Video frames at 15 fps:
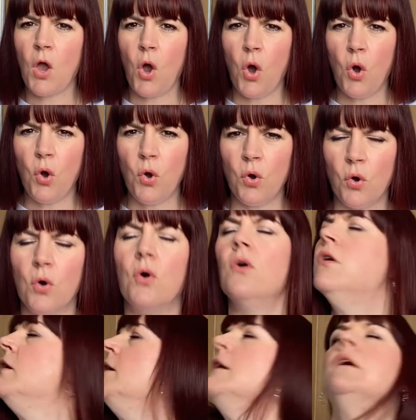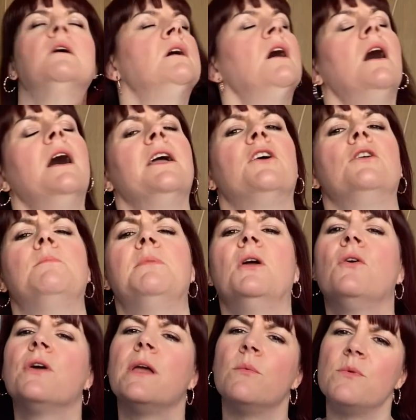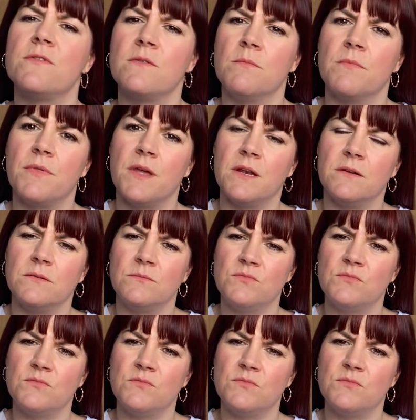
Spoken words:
or I could block it with something.